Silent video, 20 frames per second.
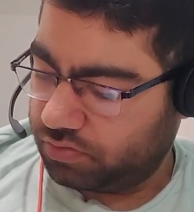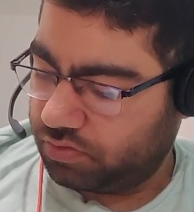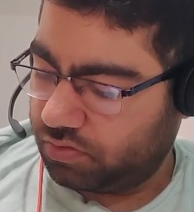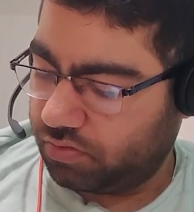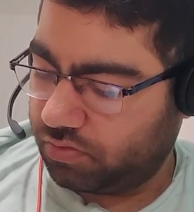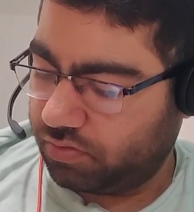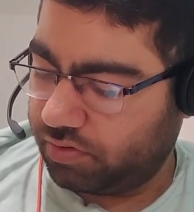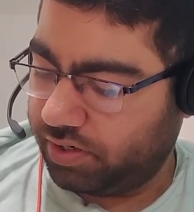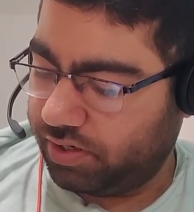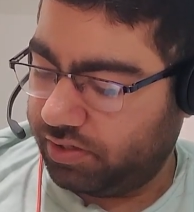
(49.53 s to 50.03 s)

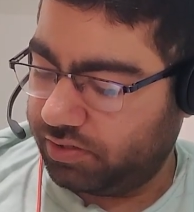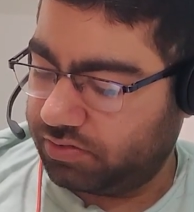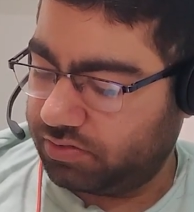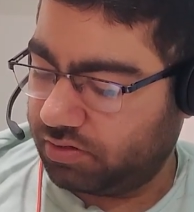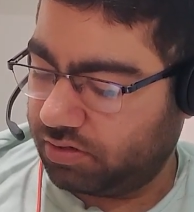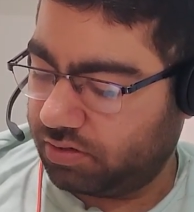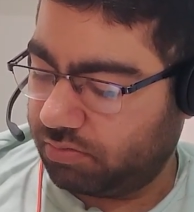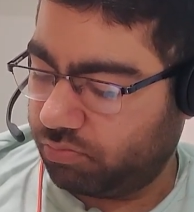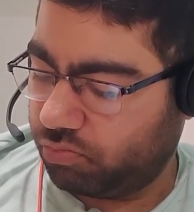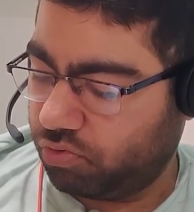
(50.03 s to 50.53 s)
So it is
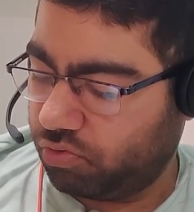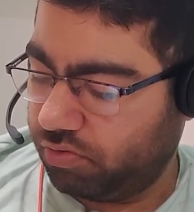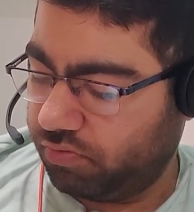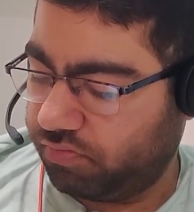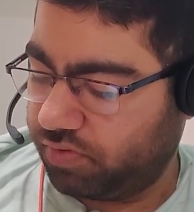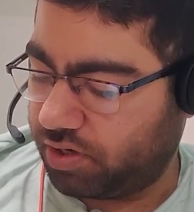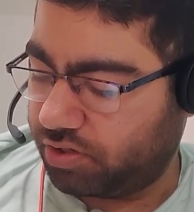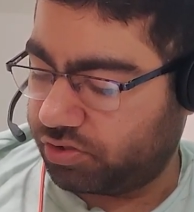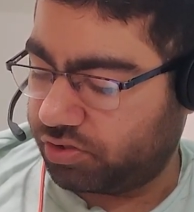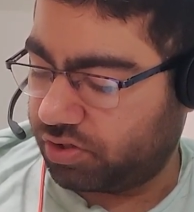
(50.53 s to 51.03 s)
a remote
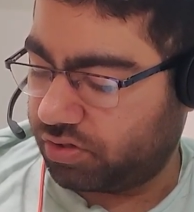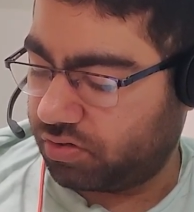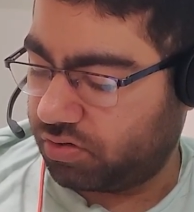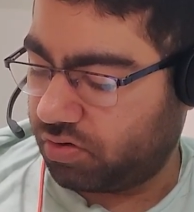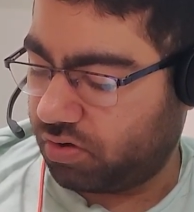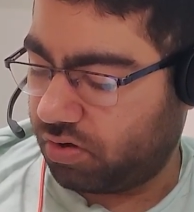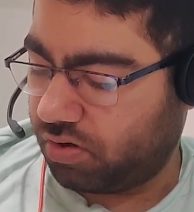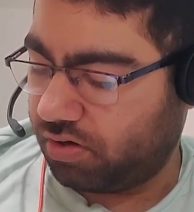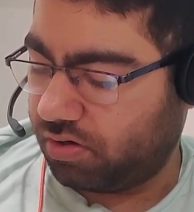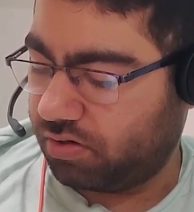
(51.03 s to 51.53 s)
function
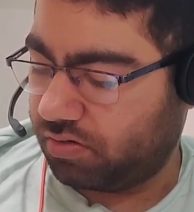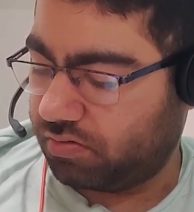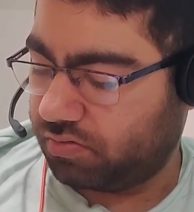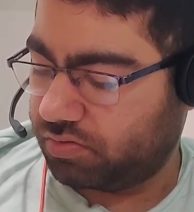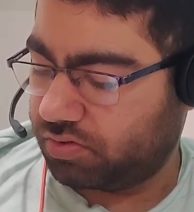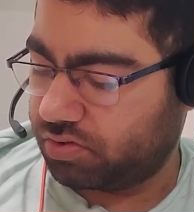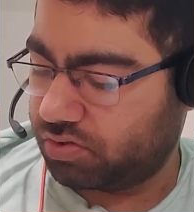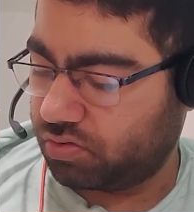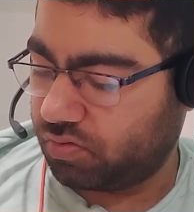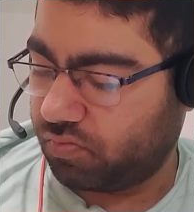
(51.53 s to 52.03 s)
call.
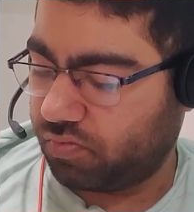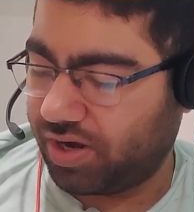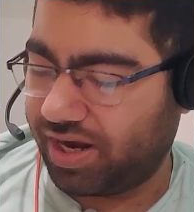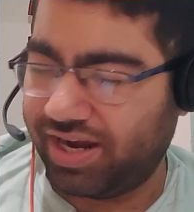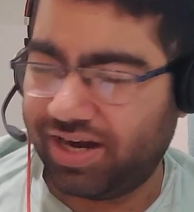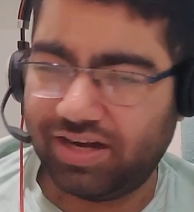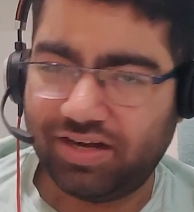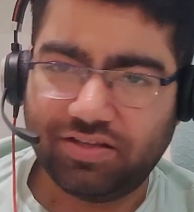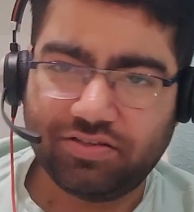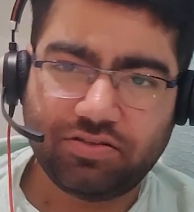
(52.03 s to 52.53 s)
So why
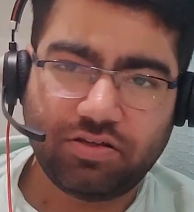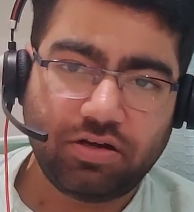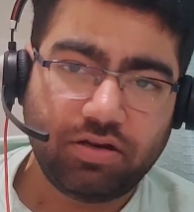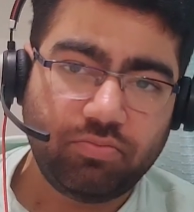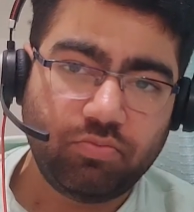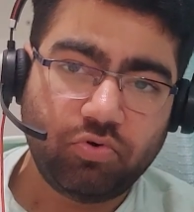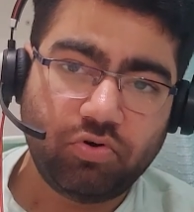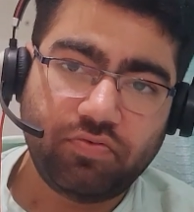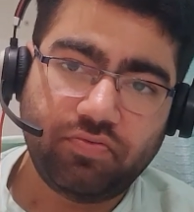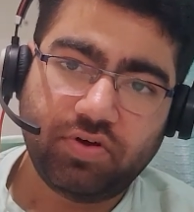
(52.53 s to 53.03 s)
it is a
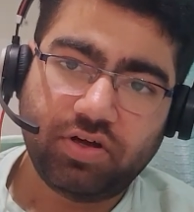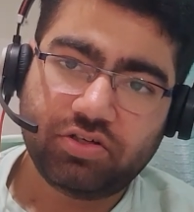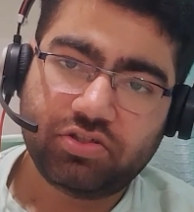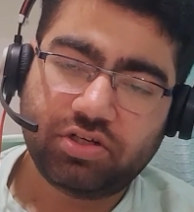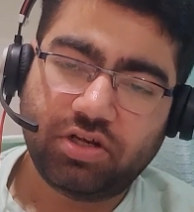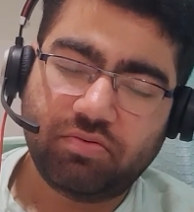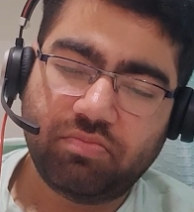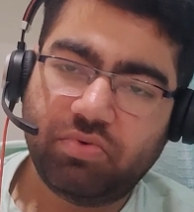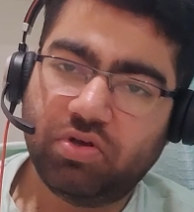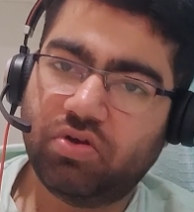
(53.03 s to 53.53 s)
remote
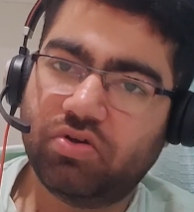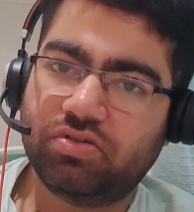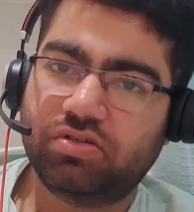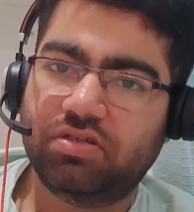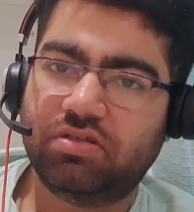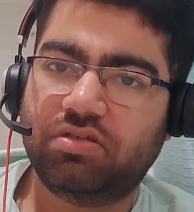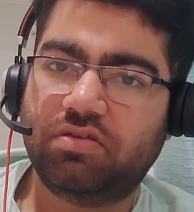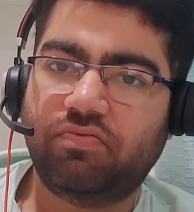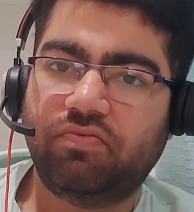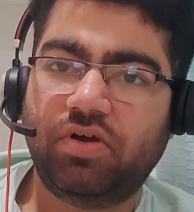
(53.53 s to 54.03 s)
function? Because
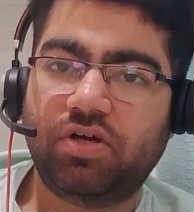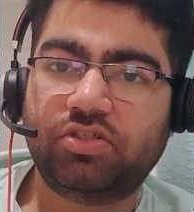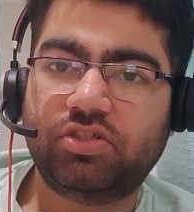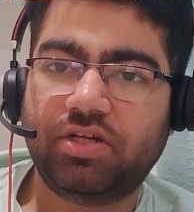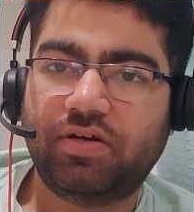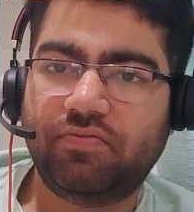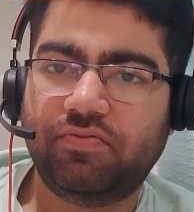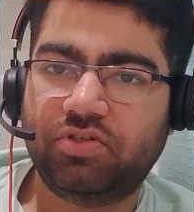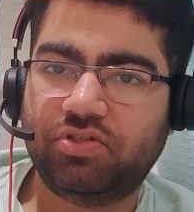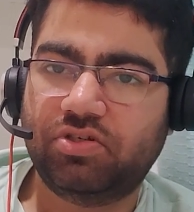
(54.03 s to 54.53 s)
this is a
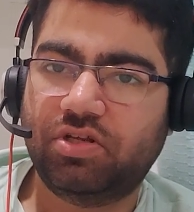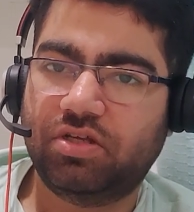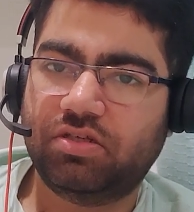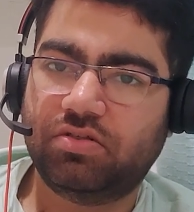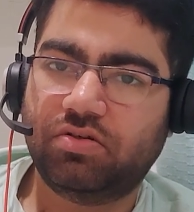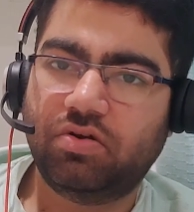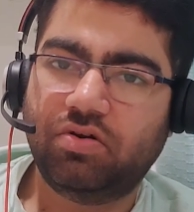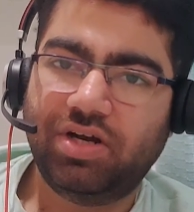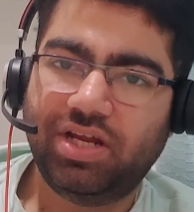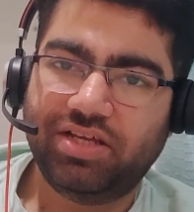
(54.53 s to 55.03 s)
function which
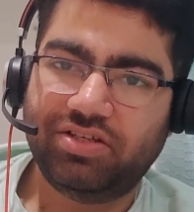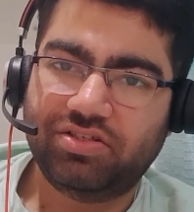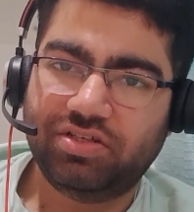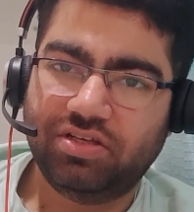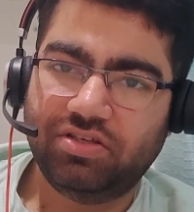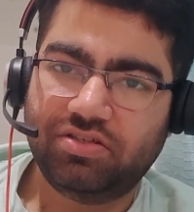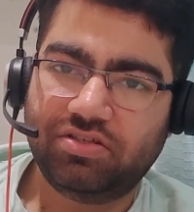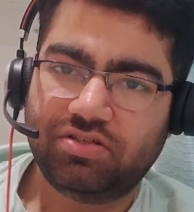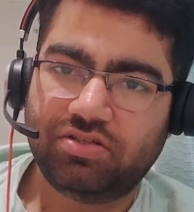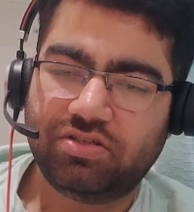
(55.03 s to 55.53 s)
does not
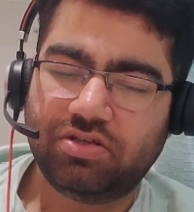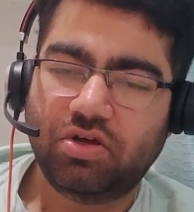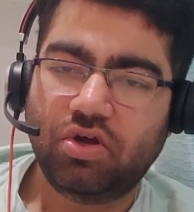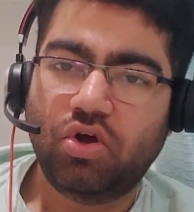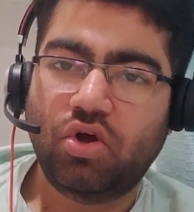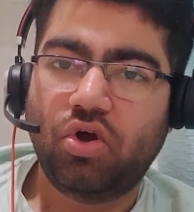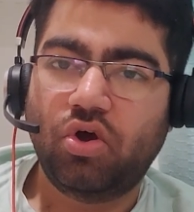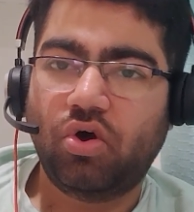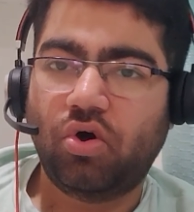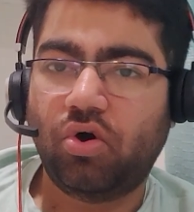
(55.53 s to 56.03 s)
exist
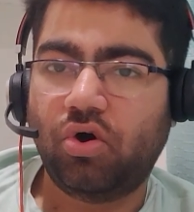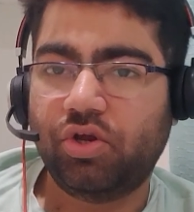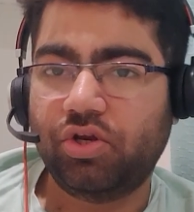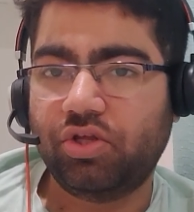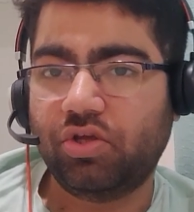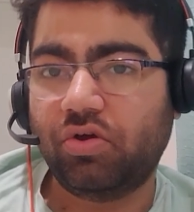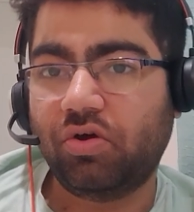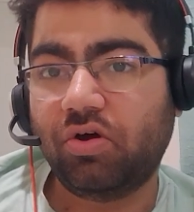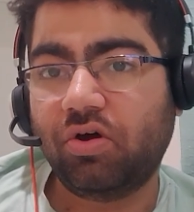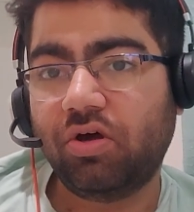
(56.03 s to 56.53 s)
on
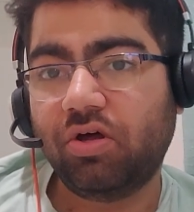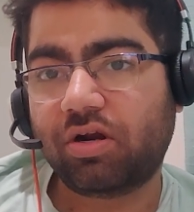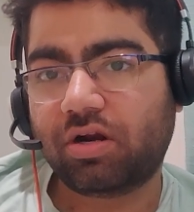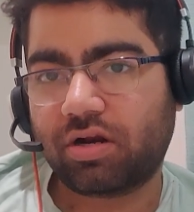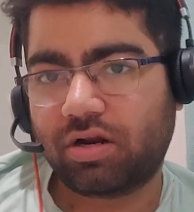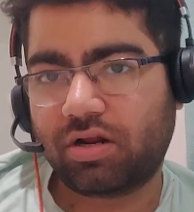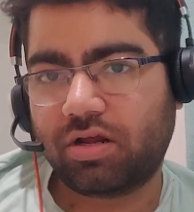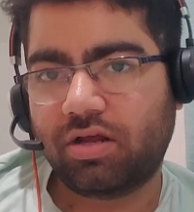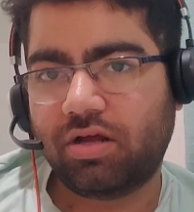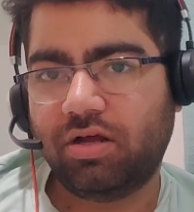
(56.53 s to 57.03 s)

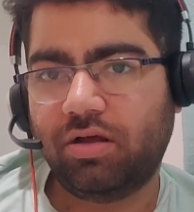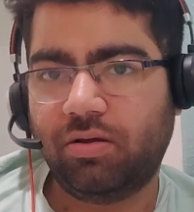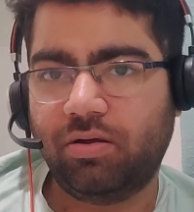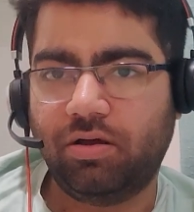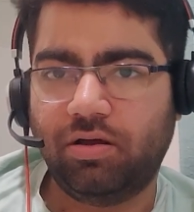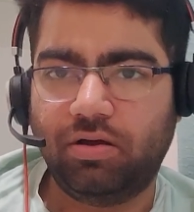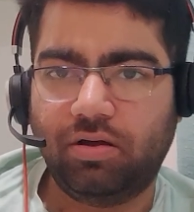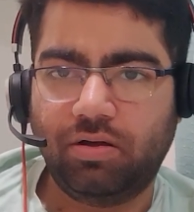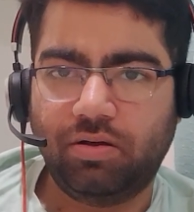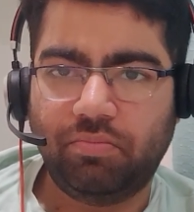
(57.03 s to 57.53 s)
your
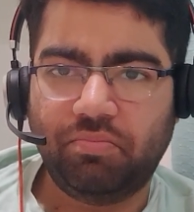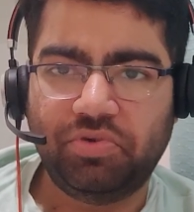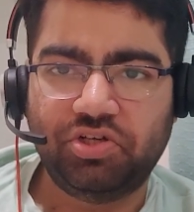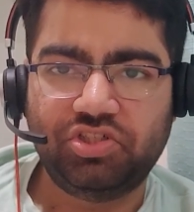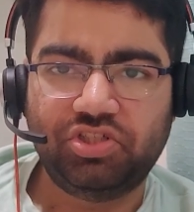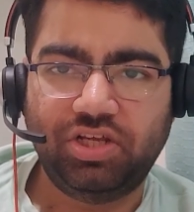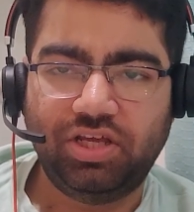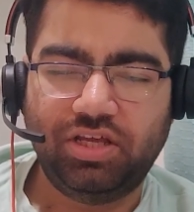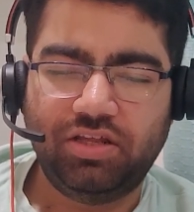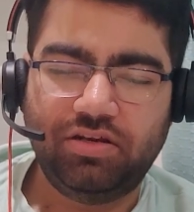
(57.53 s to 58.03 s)

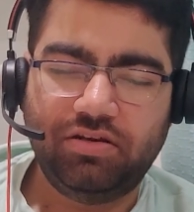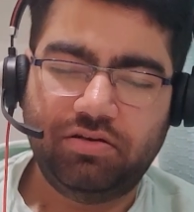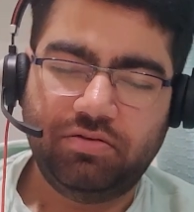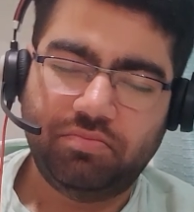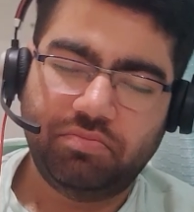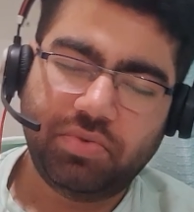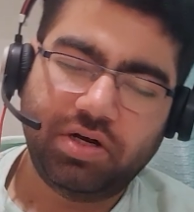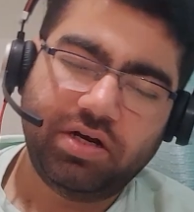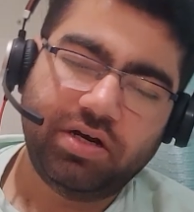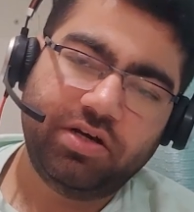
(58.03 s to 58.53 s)
machine,
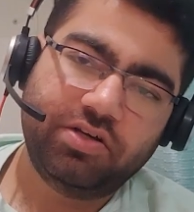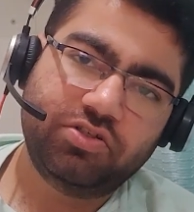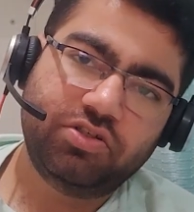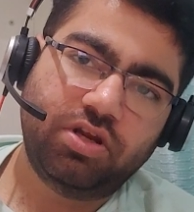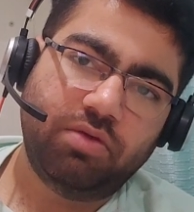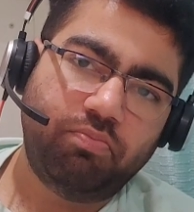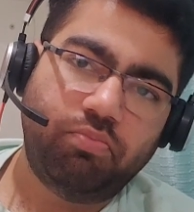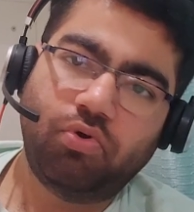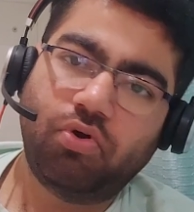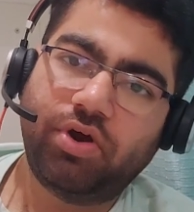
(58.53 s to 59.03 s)
but it is
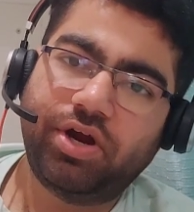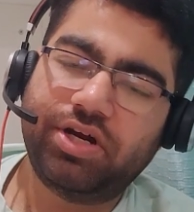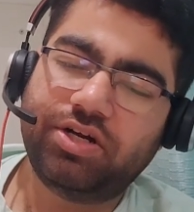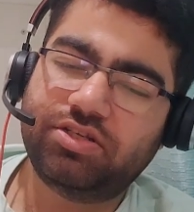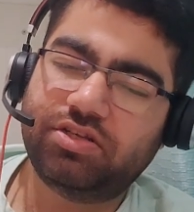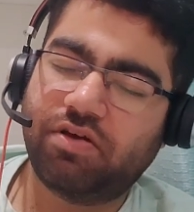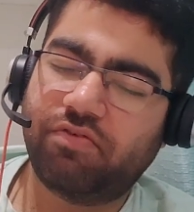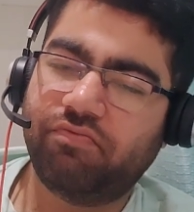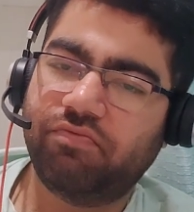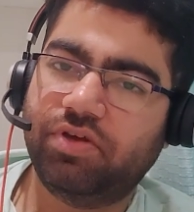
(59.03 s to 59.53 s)
deployed
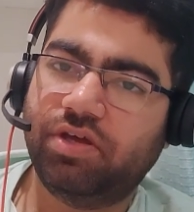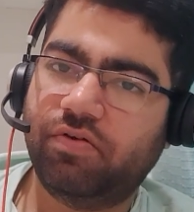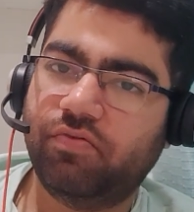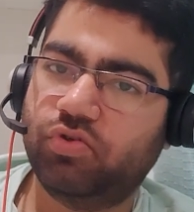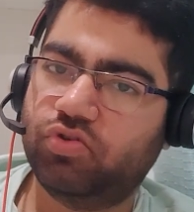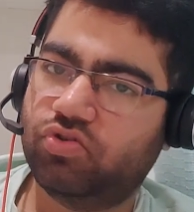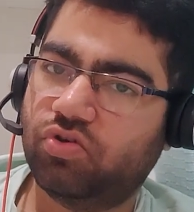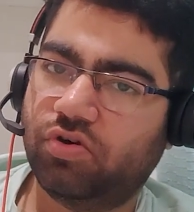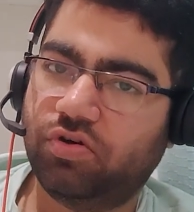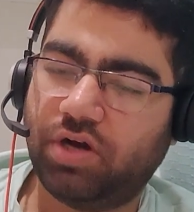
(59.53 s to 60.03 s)
somewhere
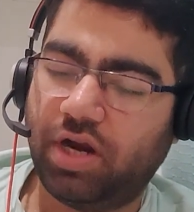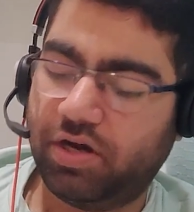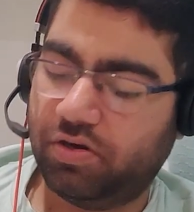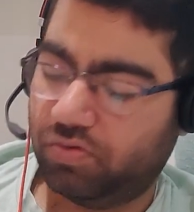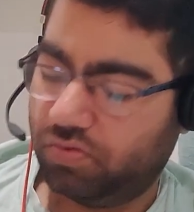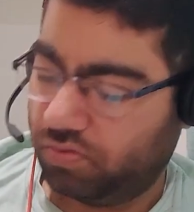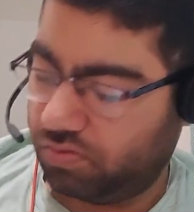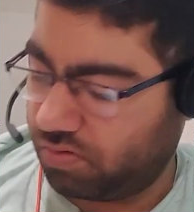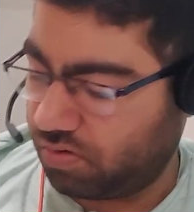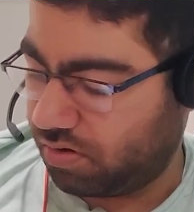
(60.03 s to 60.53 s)
which you're
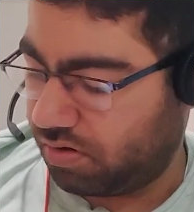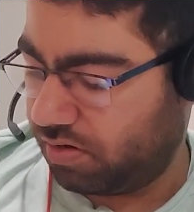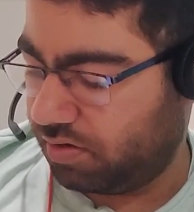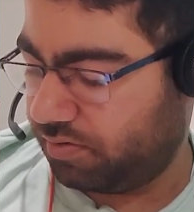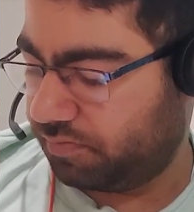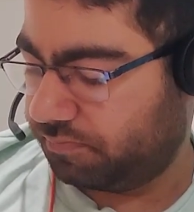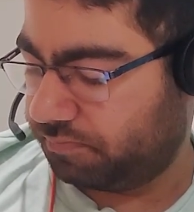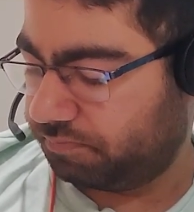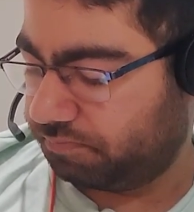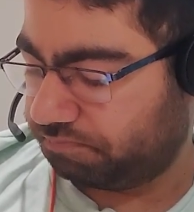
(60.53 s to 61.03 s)
trying to
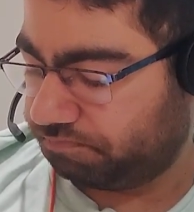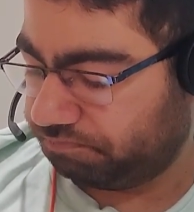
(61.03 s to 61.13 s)
call.